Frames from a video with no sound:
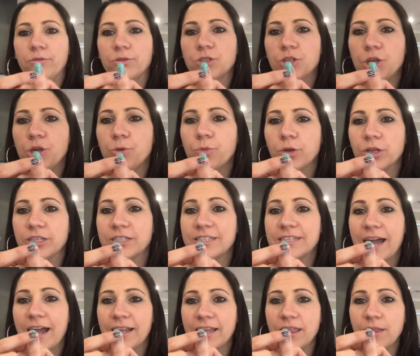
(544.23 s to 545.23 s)
So you want to
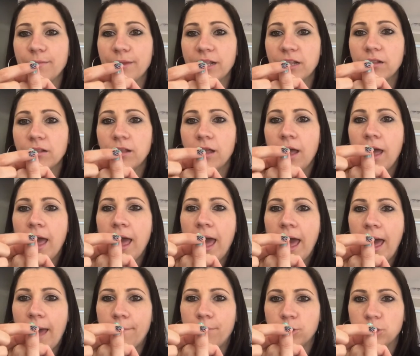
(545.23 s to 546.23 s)
start in the middle
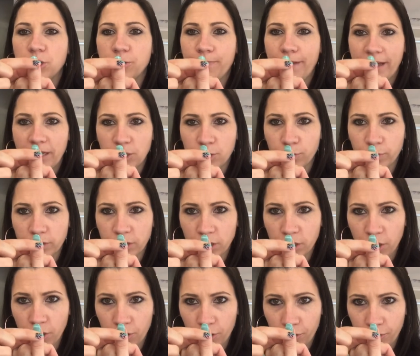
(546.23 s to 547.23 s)
and push it back towards the
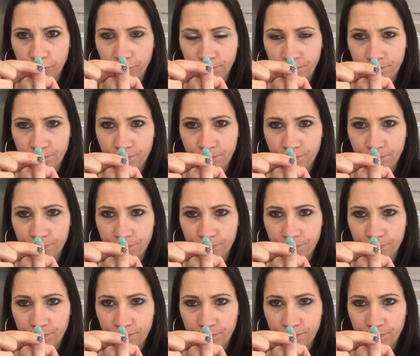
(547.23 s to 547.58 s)
cuticle,